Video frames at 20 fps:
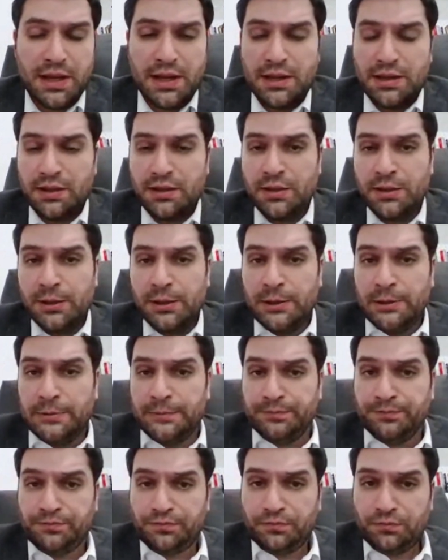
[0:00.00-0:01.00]
And
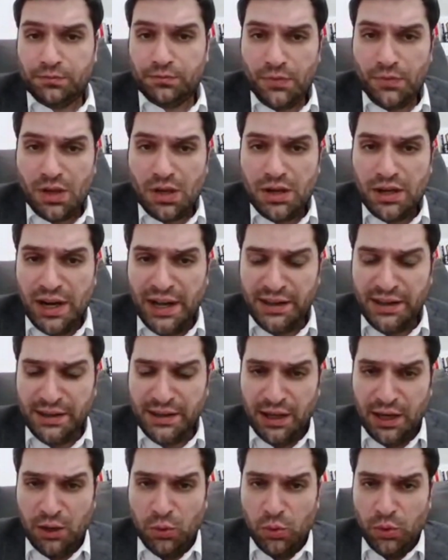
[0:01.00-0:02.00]
right
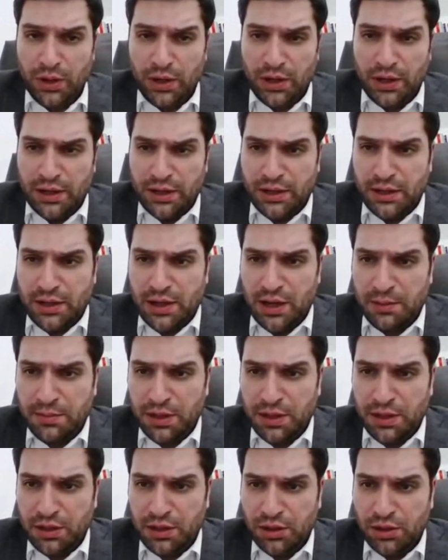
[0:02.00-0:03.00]
now, we are
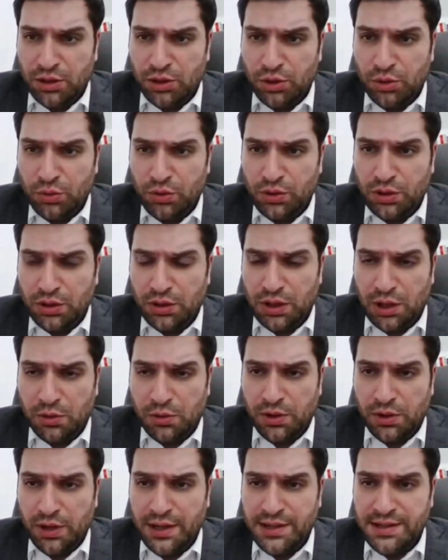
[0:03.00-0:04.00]
coming to
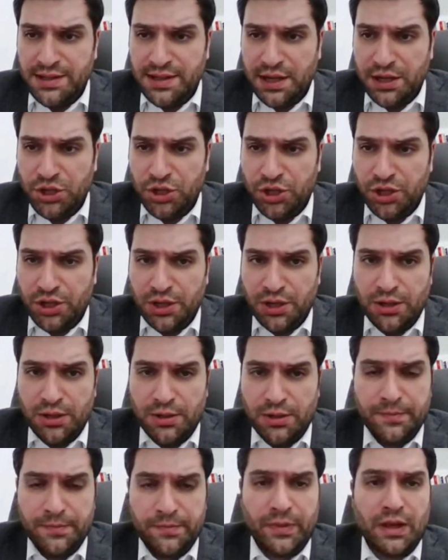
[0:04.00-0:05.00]
our next
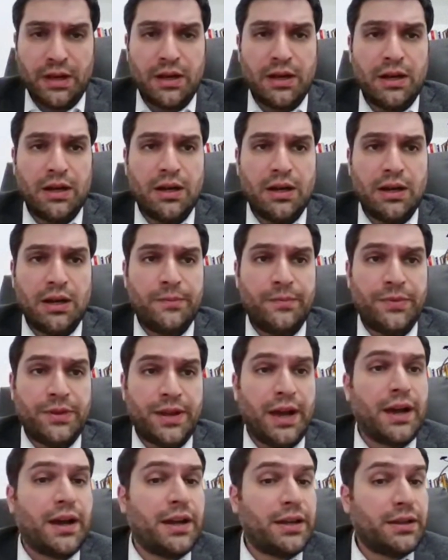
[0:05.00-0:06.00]
session. Uh,
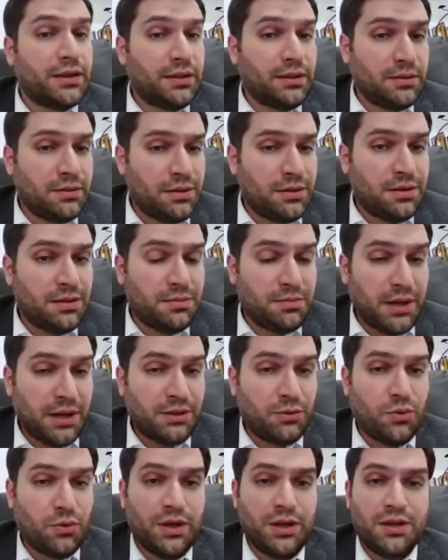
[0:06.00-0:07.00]
yeah, and uh, by
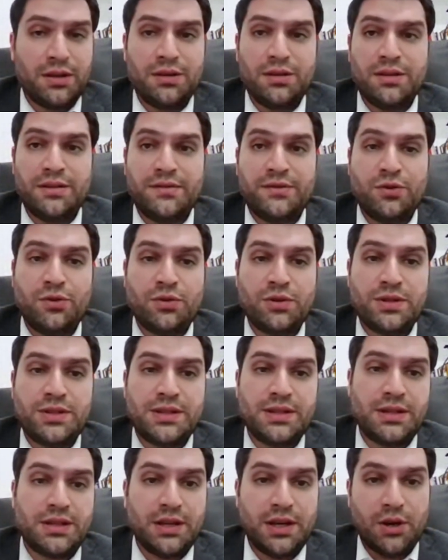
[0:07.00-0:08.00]
the way, of course,
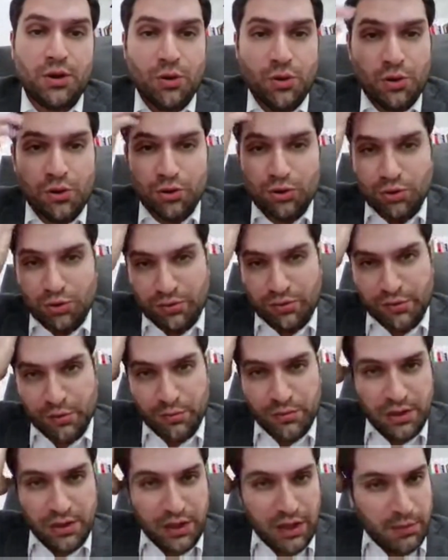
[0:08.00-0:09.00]
the Oncothon
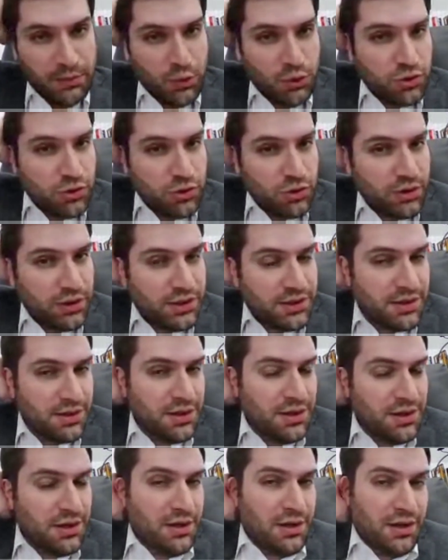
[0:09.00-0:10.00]
from the name also, it's
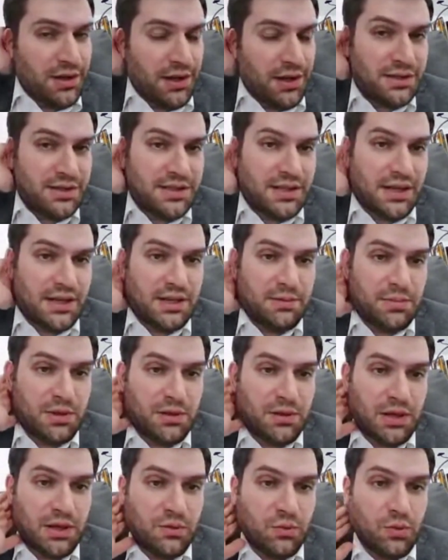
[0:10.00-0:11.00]

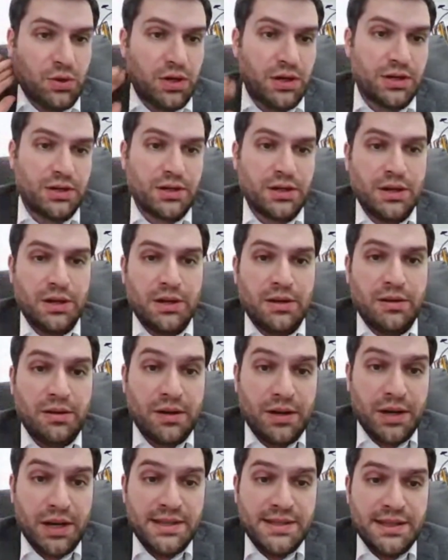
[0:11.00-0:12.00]
understandable that we're
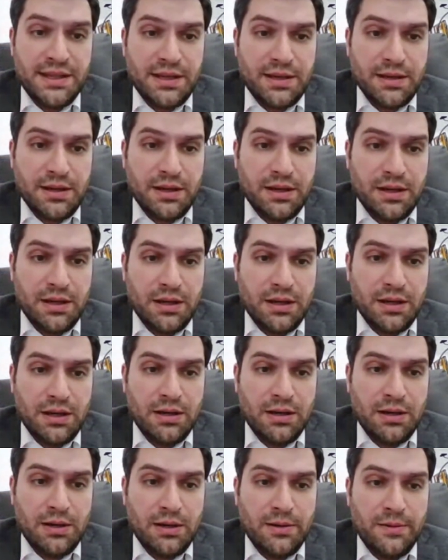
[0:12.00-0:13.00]
raising
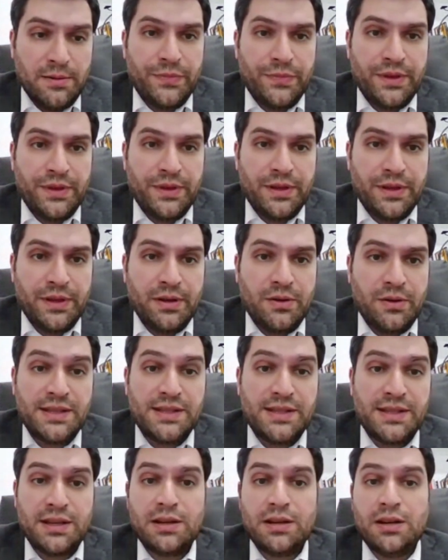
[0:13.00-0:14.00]
uh, uh,
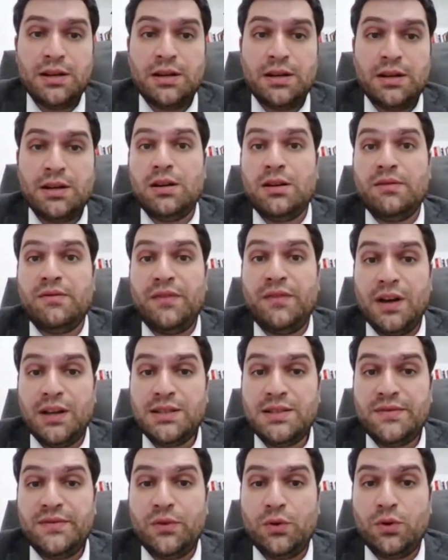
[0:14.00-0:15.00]
raising uh,
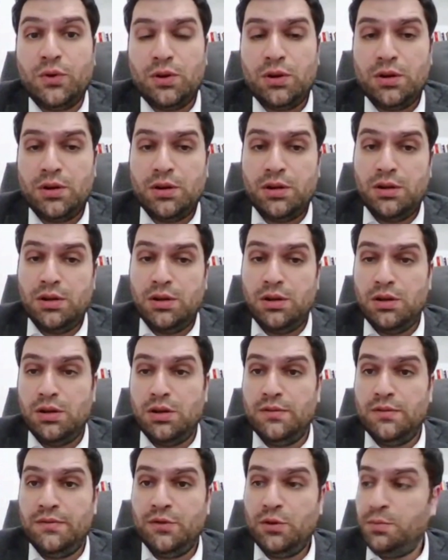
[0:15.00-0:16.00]
funds for
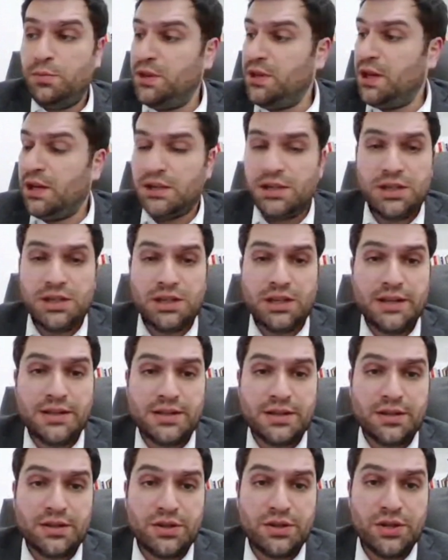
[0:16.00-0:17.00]
for pediatric
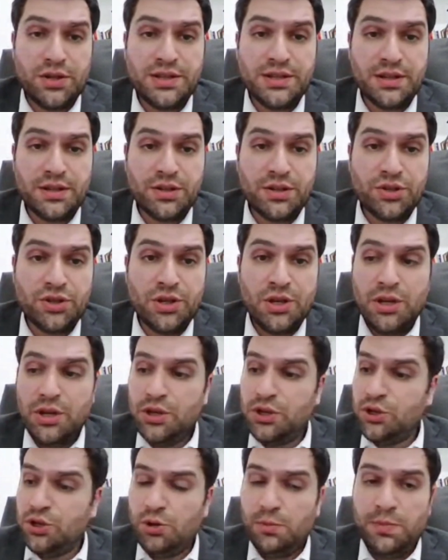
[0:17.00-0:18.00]
cancer research.
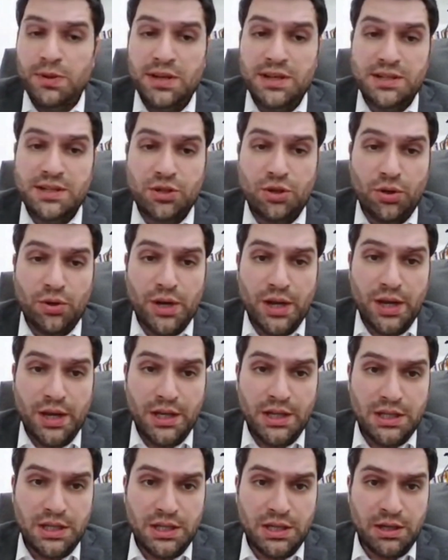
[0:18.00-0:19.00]
So please
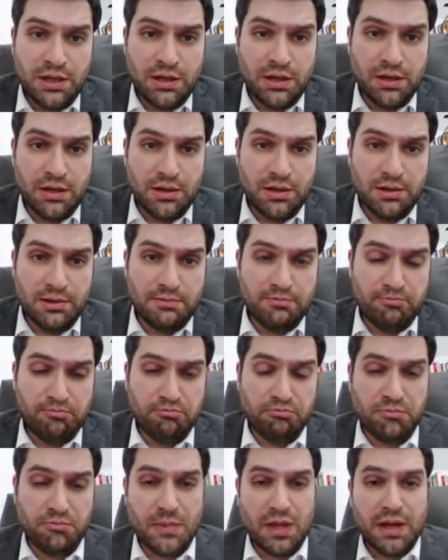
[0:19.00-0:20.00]
donate, um,
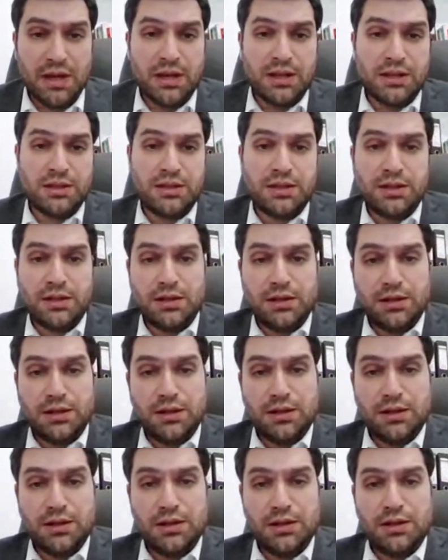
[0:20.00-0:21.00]
and
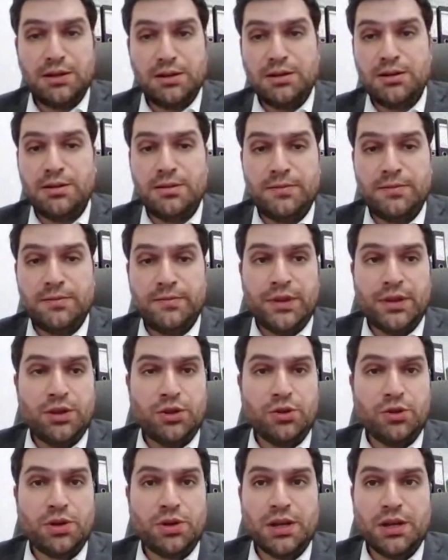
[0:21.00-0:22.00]

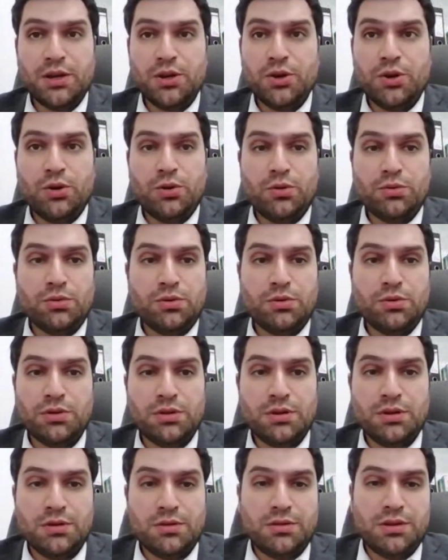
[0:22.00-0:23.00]
you can go
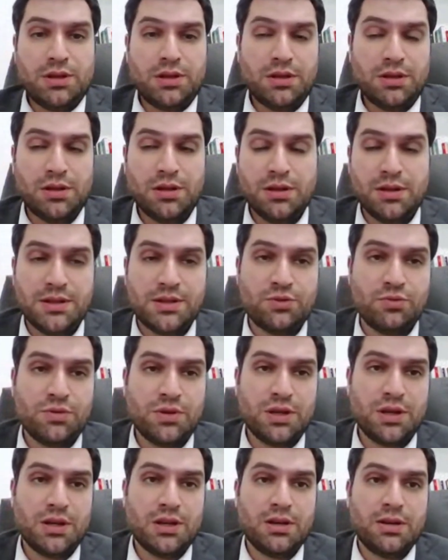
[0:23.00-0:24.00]
on on through
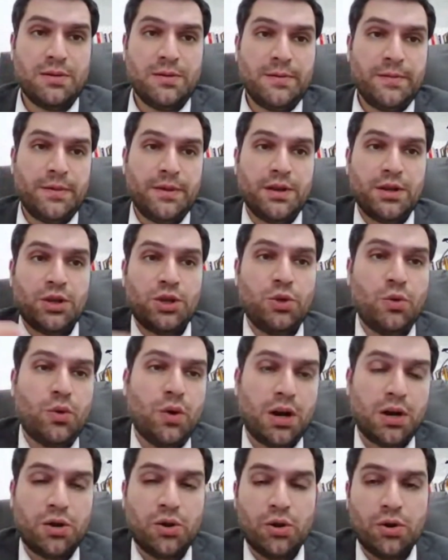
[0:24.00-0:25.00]
the
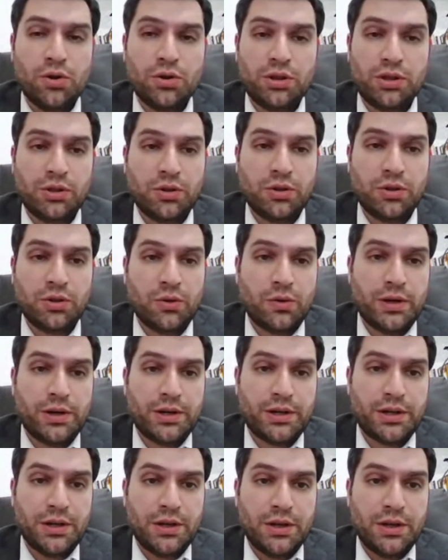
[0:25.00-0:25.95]
QR code or